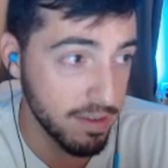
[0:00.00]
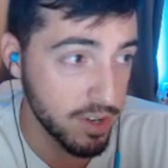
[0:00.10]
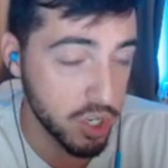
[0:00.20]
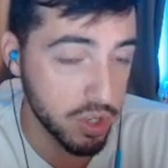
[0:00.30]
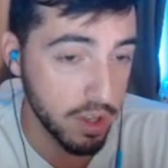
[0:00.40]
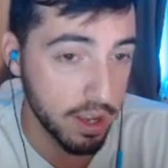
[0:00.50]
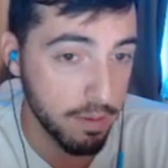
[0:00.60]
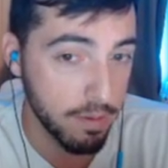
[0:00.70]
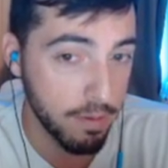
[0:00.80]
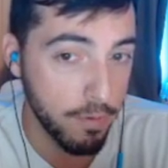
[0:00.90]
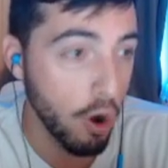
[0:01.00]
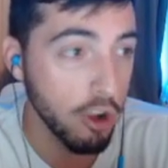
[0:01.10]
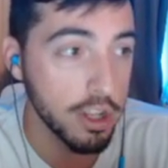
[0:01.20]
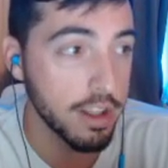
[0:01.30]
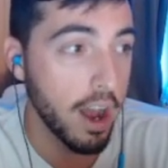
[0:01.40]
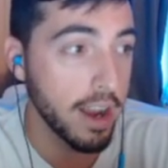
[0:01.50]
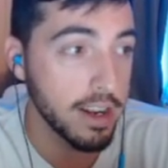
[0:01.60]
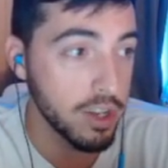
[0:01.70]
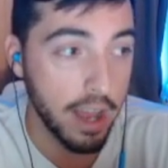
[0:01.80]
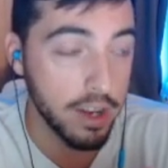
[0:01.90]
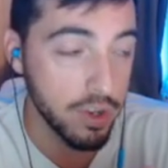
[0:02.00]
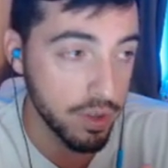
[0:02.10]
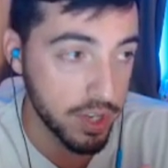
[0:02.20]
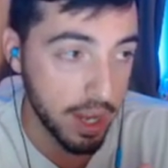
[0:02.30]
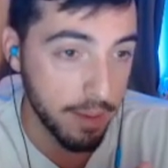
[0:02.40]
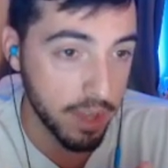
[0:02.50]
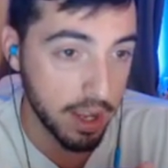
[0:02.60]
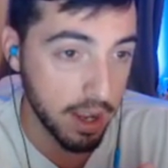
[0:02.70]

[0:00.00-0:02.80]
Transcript: just like fall in line and do the same thing.